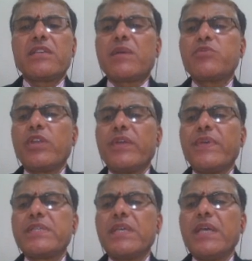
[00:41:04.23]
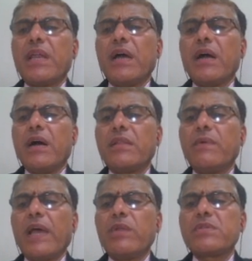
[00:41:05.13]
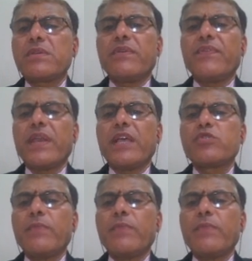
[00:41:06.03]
Substituting which here the values for XU